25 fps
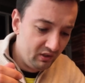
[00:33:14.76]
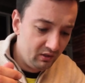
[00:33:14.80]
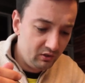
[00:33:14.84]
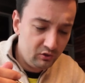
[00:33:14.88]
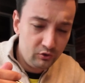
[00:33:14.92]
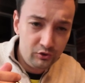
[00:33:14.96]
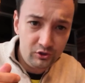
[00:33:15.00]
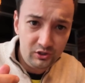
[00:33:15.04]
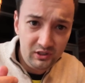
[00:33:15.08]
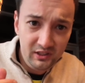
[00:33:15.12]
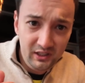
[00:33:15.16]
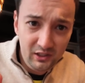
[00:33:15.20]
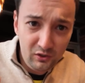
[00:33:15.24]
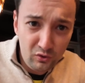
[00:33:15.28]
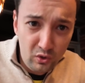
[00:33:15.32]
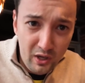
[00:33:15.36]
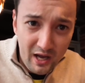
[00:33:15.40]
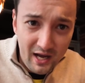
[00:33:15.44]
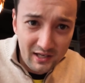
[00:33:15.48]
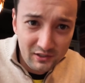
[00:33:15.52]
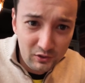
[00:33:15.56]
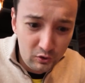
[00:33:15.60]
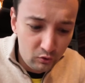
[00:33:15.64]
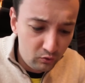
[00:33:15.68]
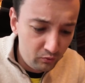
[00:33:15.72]
Usually you
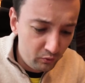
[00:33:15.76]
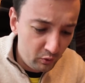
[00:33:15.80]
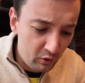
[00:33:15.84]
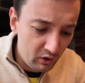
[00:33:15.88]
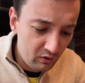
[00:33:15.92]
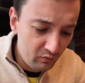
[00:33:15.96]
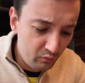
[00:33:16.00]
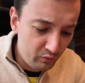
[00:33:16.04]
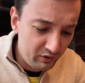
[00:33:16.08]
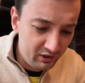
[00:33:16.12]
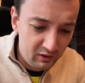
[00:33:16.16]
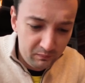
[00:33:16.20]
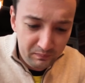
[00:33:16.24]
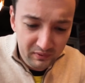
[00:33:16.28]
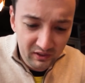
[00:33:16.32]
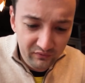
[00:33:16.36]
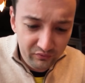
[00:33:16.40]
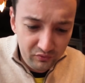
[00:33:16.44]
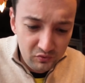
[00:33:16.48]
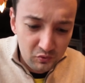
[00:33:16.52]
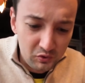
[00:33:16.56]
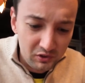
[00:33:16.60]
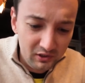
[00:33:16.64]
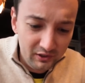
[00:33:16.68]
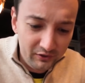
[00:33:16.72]
can't go wrong with
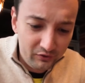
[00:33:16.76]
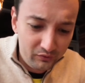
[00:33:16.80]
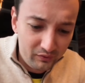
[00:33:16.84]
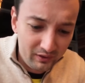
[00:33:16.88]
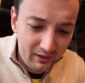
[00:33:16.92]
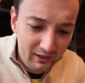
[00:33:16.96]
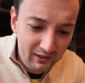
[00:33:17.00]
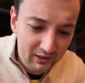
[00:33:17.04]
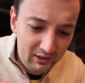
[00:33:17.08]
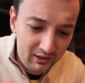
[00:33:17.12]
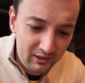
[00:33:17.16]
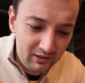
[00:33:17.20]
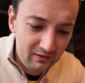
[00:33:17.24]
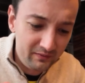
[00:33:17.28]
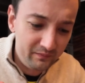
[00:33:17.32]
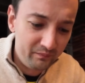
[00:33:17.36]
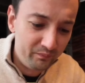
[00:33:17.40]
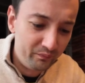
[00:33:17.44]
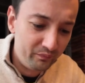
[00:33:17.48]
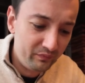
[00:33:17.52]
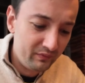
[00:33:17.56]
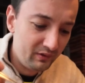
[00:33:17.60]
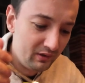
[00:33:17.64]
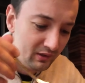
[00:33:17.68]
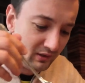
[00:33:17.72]
beef noodles, right?
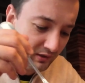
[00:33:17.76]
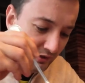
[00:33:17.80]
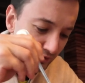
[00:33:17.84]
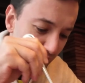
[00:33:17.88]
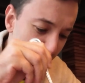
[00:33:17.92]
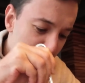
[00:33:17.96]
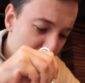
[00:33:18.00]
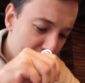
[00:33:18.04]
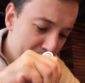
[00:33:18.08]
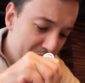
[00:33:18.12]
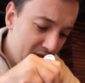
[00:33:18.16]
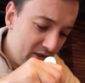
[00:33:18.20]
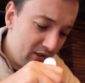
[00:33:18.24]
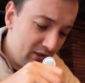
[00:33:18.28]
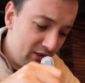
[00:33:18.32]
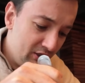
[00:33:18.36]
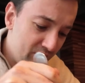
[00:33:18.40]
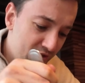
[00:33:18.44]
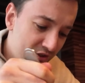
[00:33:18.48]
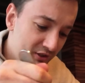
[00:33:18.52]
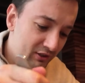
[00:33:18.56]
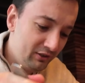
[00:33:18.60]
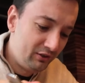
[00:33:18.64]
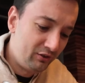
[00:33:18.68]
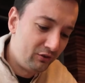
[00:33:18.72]
Should be
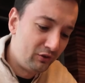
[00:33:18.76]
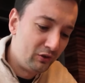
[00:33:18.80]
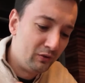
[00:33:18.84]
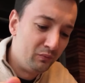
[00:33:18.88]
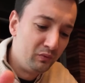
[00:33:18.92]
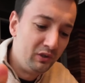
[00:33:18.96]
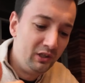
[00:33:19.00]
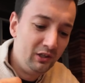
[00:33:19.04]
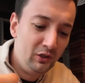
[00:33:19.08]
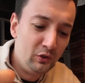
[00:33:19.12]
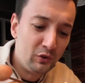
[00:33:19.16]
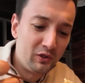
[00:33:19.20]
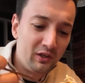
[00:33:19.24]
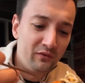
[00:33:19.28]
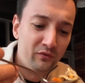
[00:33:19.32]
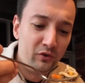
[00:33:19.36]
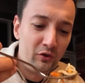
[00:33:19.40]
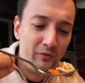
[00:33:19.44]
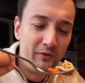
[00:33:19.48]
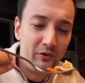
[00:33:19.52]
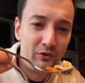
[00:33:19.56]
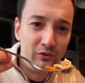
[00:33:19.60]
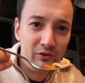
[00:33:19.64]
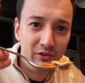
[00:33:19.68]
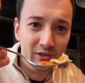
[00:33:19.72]
delicious, so I'm really looking
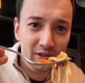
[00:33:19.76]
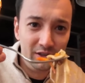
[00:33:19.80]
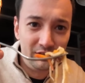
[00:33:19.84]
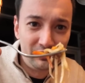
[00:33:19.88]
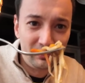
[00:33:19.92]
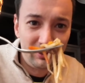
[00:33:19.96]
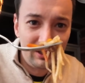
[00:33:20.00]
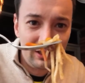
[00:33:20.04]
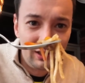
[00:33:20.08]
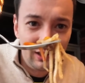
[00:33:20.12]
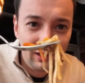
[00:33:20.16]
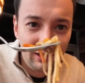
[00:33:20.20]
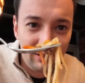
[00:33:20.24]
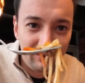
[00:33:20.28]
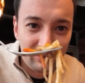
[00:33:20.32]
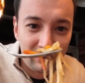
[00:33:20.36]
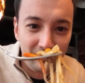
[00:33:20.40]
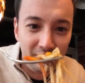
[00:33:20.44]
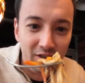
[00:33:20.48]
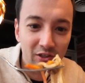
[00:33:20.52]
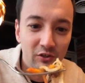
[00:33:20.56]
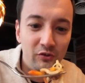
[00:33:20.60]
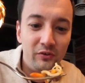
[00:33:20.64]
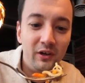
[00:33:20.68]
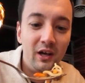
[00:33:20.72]
forward to this. Let's
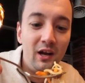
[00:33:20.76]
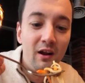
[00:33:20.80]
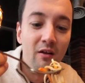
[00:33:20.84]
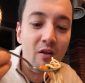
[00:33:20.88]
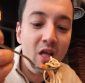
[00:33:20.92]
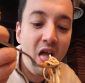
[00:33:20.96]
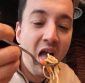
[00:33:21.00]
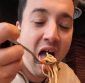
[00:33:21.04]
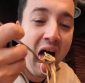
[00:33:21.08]
give it a try.